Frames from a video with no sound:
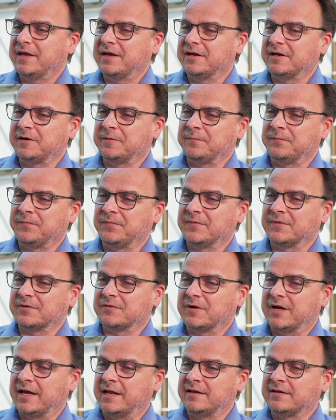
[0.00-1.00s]

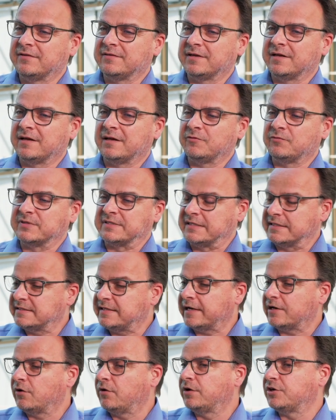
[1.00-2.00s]
with this
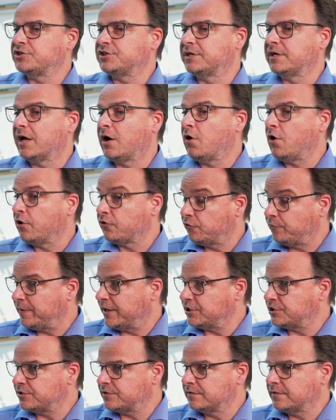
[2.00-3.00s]
technology now,
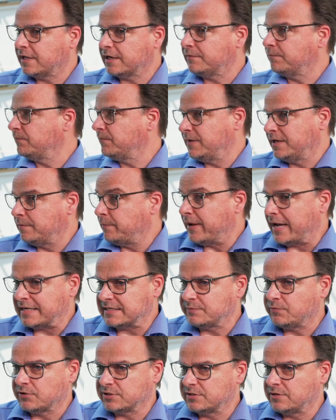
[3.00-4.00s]
automation that in the
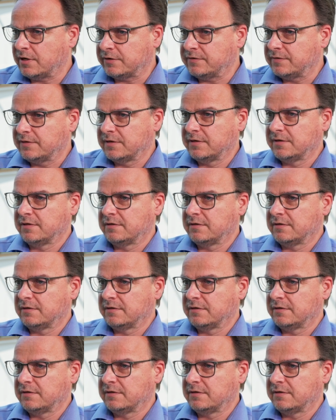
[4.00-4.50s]
past was not